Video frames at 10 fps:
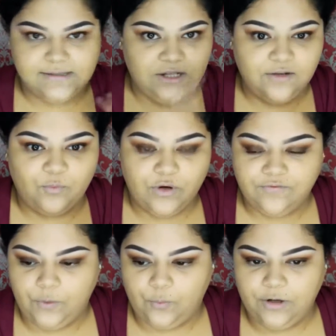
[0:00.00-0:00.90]
It's not word
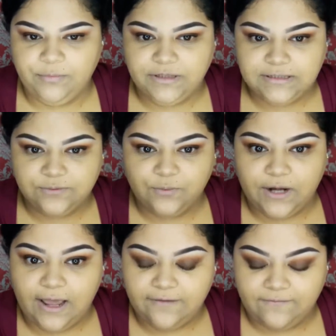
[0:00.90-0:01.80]
for word, but this is
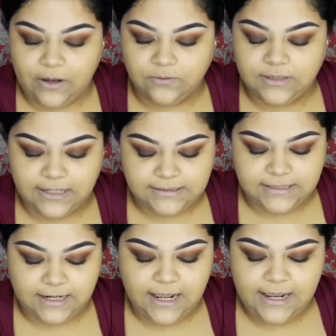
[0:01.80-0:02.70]
what I found that it
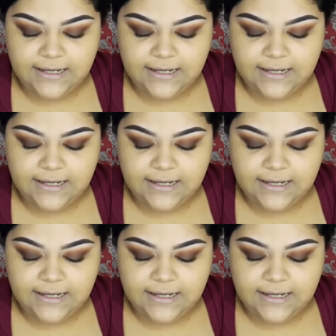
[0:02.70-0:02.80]
said.